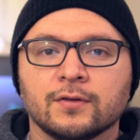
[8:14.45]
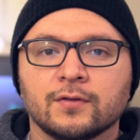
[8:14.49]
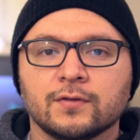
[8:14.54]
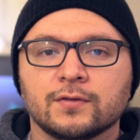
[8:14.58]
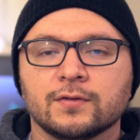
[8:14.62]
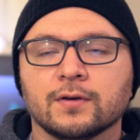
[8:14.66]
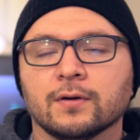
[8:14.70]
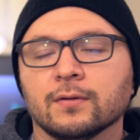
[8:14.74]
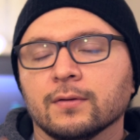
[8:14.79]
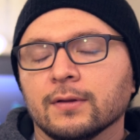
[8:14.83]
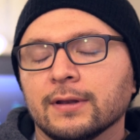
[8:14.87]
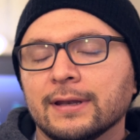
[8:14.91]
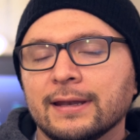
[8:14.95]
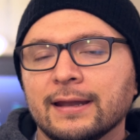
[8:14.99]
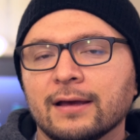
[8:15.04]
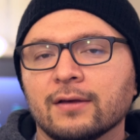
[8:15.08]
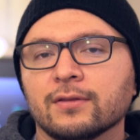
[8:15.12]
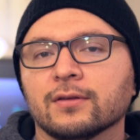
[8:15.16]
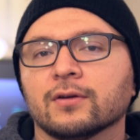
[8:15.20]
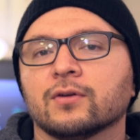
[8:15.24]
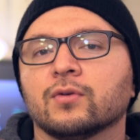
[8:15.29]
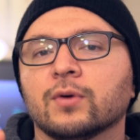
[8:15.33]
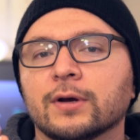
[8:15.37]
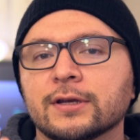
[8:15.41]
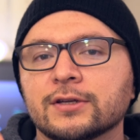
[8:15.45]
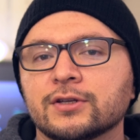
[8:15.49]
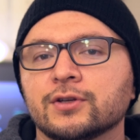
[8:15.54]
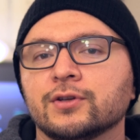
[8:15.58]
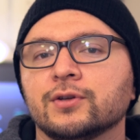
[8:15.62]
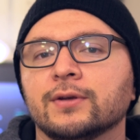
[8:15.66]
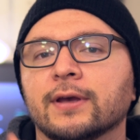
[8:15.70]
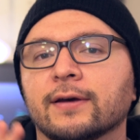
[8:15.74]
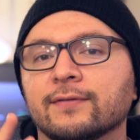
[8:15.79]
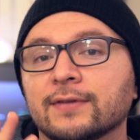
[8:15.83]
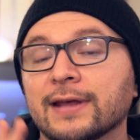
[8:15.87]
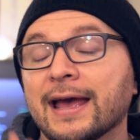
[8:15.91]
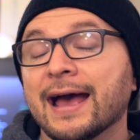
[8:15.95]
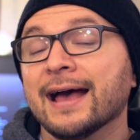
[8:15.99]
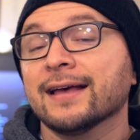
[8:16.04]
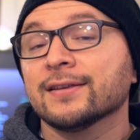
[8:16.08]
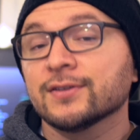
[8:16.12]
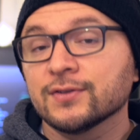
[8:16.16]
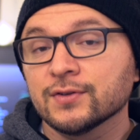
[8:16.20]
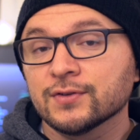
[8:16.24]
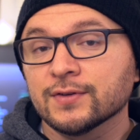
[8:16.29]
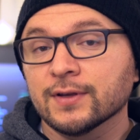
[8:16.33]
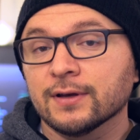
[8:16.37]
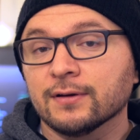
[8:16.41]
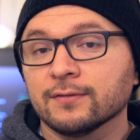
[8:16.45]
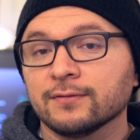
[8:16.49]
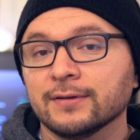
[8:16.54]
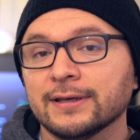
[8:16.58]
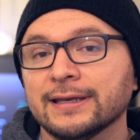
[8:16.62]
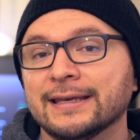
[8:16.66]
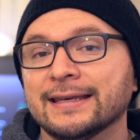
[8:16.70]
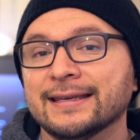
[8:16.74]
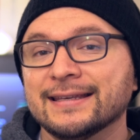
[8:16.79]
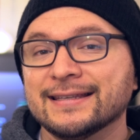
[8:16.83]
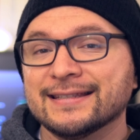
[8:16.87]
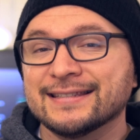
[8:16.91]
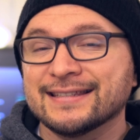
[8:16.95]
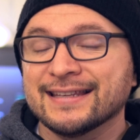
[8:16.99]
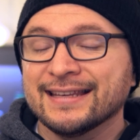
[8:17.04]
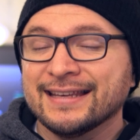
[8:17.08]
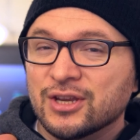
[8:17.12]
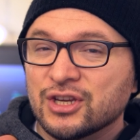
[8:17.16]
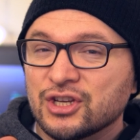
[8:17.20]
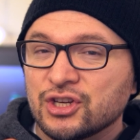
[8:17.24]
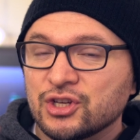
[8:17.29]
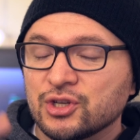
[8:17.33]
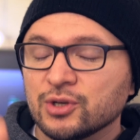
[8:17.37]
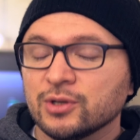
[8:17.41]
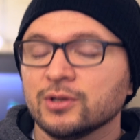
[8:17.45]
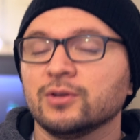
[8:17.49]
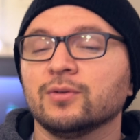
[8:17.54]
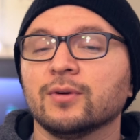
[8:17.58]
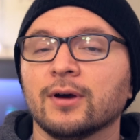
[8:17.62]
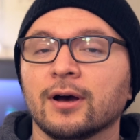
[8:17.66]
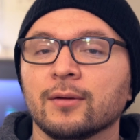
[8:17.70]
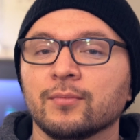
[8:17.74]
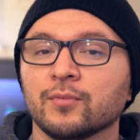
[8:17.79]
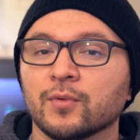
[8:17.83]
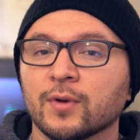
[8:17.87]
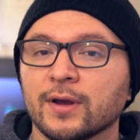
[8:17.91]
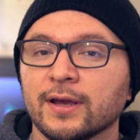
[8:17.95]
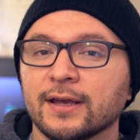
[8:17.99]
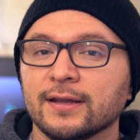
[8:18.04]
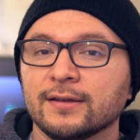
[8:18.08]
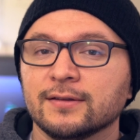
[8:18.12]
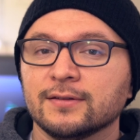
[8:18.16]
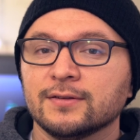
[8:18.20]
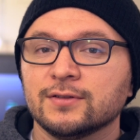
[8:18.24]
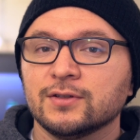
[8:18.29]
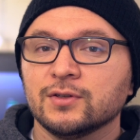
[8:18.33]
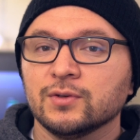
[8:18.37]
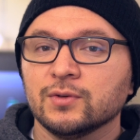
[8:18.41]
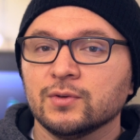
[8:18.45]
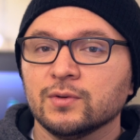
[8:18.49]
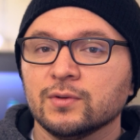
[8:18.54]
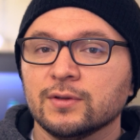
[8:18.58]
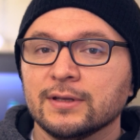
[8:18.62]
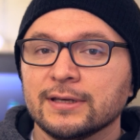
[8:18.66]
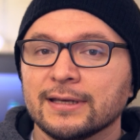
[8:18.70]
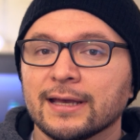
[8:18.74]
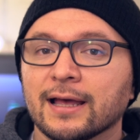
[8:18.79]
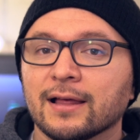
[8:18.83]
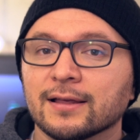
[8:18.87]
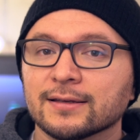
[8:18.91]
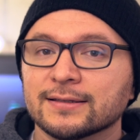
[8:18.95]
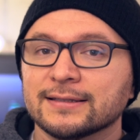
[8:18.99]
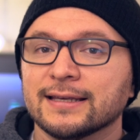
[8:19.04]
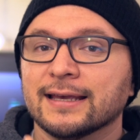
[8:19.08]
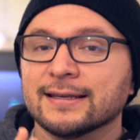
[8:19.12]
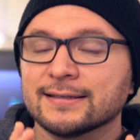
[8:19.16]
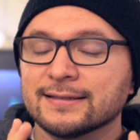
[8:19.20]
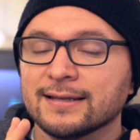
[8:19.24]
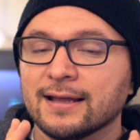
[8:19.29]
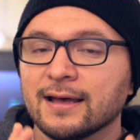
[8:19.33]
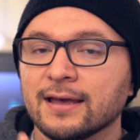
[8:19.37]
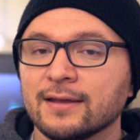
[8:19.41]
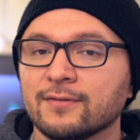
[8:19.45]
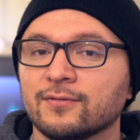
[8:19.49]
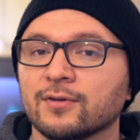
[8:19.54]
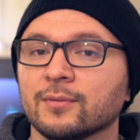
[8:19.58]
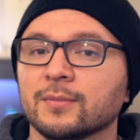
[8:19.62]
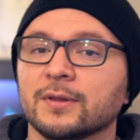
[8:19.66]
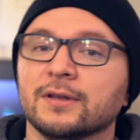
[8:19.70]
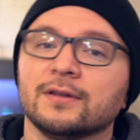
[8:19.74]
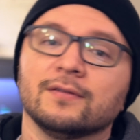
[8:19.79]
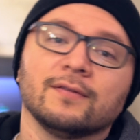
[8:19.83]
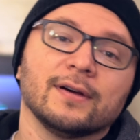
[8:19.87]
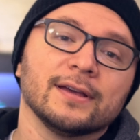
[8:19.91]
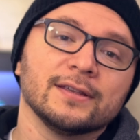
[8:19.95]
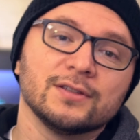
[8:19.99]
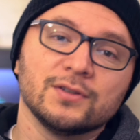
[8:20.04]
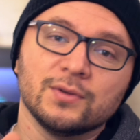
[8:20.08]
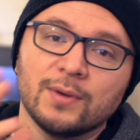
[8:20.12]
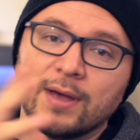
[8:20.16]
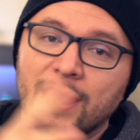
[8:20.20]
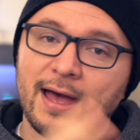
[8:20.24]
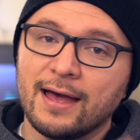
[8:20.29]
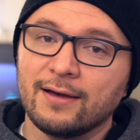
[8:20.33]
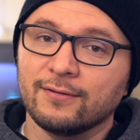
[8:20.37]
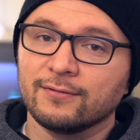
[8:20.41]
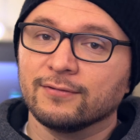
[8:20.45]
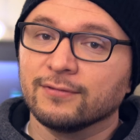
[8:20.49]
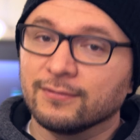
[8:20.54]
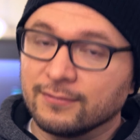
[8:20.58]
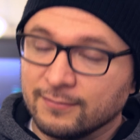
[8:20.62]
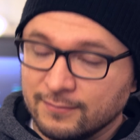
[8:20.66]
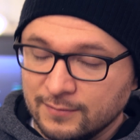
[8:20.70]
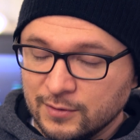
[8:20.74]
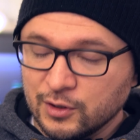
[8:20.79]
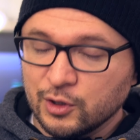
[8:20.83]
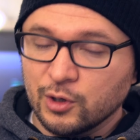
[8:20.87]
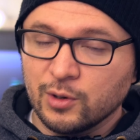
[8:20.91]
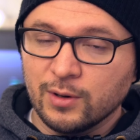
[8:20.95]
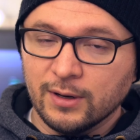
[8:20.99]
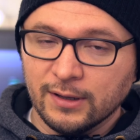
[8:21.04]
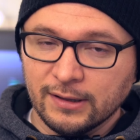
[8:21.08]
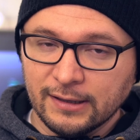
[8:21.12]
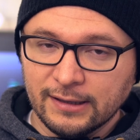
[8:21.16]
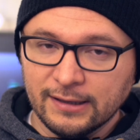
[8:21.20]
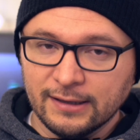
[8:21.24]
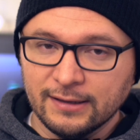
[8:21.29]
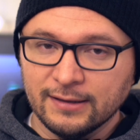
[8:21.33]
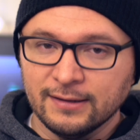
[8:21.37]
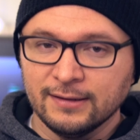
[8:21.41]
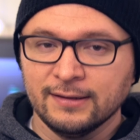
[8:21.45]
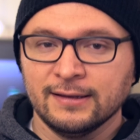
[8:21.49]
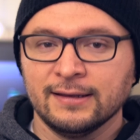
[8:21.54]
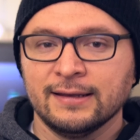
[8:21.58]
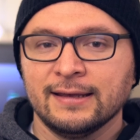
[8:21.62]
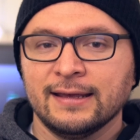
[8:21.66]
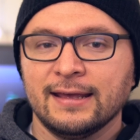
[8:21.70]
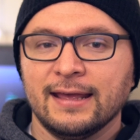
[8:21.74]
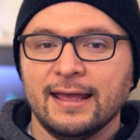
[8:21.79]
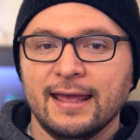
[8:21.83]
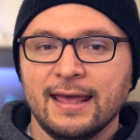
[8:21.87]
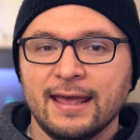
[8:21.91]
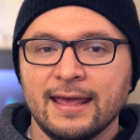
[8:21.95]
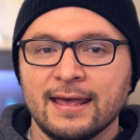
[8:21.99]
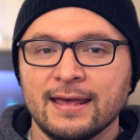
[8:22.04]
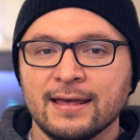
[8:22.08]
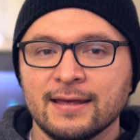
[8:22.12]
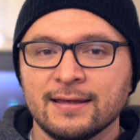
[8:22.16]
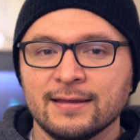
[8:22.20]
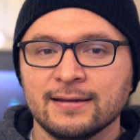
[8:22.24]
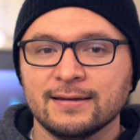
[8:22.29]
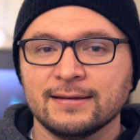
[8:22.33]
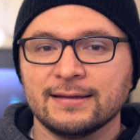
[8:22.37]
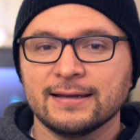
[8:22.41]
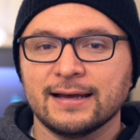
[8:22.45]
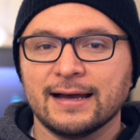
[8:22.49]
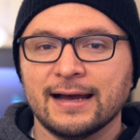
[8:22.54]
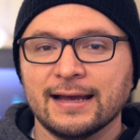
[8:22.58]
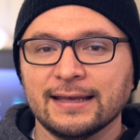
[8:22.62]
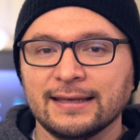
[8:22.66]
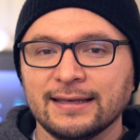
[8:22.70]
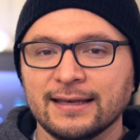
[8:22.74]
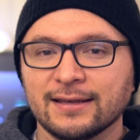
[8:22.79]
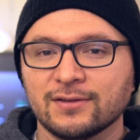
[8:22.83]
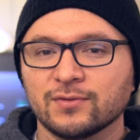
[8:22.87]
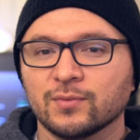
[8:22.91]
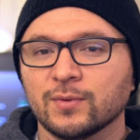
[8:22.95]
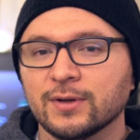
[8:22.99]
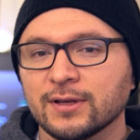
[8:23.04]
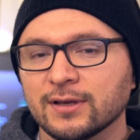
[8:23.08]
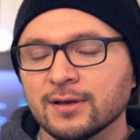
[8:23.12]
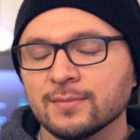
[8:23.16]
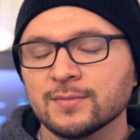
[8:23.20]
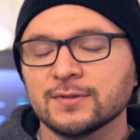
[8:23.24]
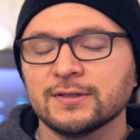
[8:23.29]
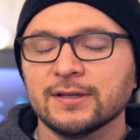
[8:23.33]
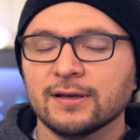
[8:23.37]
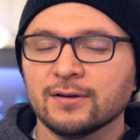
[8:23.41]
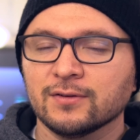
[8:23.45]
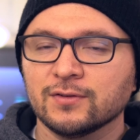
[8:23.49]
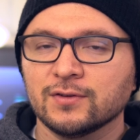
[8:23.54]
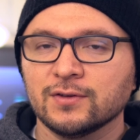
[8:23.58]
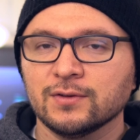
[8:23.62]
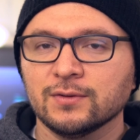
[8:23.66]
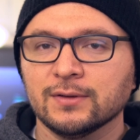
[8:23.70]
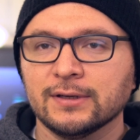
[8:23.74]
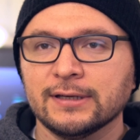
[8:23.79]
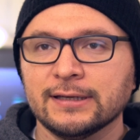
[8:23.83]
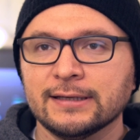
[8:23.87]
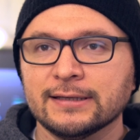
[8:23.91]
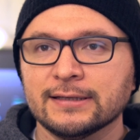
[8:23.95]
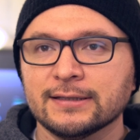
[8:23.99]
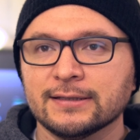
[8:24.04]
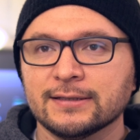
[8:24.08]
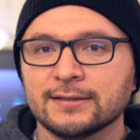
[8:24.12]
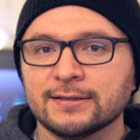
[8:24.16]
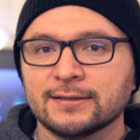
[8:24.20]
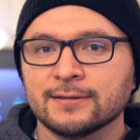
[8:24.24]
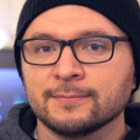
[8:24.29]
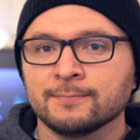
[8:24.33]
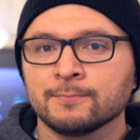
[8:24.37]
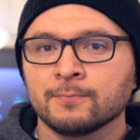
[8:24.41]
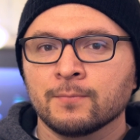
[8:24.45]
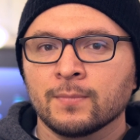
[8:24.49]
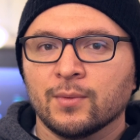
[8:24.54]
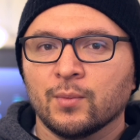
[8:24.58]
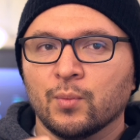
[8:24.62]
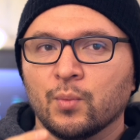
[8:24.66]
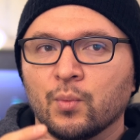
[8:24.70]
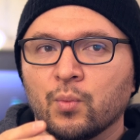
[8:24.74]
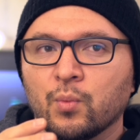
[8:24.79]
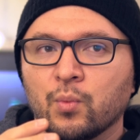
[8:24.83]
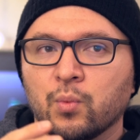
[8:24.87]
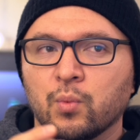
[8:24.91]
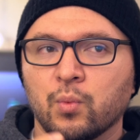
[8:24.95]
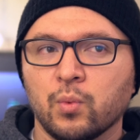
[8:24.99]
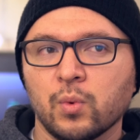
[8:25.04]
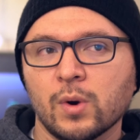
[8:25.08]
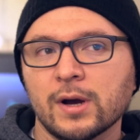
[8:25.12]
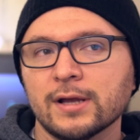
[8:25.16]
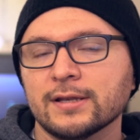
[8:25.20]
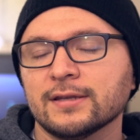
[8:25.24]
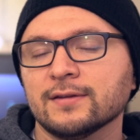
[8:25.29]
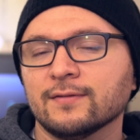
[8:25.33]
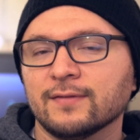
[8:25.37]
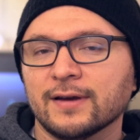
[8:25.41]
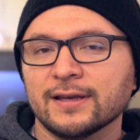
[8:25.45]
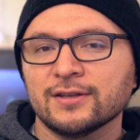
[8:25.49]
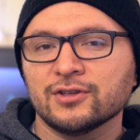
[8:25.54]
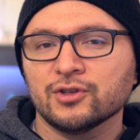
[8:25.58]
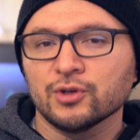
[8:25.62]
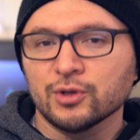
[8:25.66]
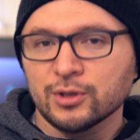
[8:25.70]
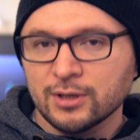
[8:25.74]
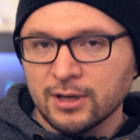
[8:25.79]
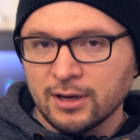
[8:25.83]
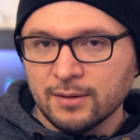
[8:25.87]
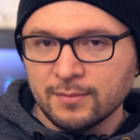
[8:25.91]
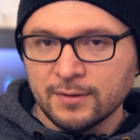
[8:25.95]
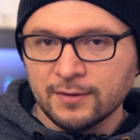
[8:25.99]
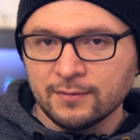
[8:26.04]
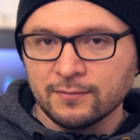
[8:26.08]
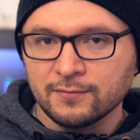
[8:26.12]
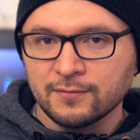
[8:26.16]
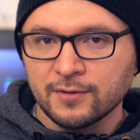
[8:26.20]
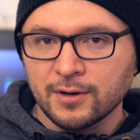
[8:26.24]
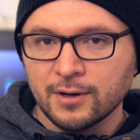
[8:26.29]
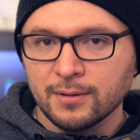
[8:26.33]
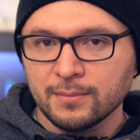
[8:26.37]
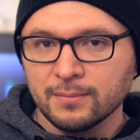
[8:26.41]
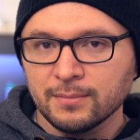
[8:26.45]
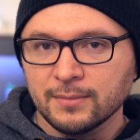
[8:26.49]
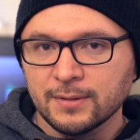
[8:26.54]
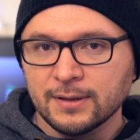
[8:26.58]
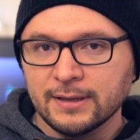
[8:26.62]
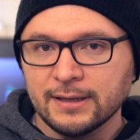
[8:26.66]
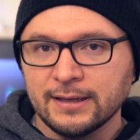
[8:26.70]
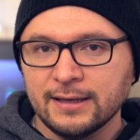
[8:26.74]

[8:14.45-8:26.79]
So now the question you have to ask yourself is, should you upgrade to the Galaxy S9 from the device you have currently? And I guess what it comes down to is what device you're coming from.